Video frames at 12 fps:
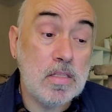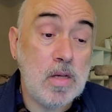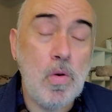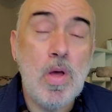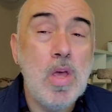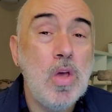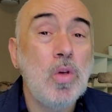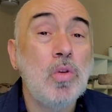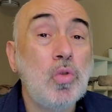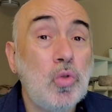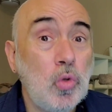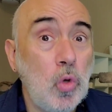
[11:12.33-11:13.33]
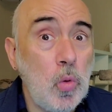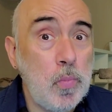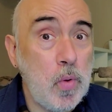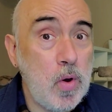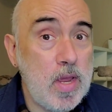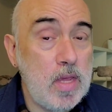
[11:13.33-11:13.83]
So
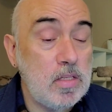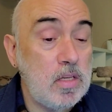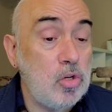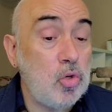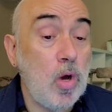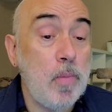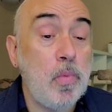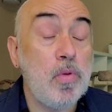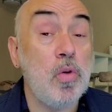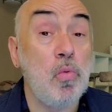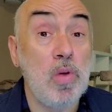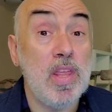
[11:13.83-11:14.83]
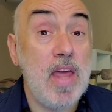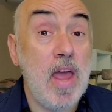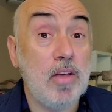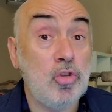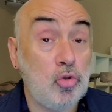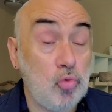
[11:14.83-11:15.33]
super easy trip with a really
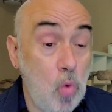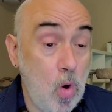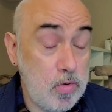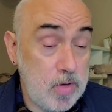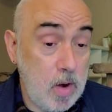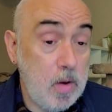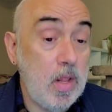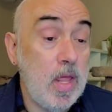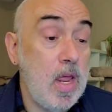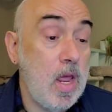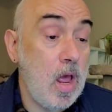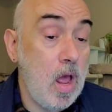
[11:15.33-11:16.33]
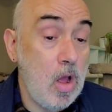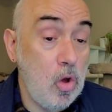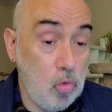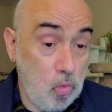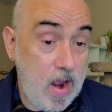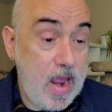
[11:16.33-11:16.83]
extraordinarily
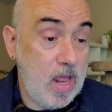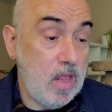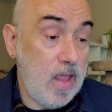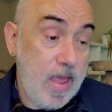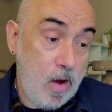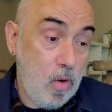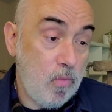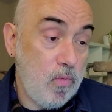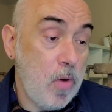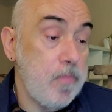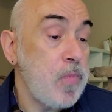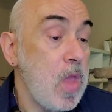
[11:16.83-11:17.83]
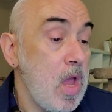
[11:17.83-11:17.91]
great layover.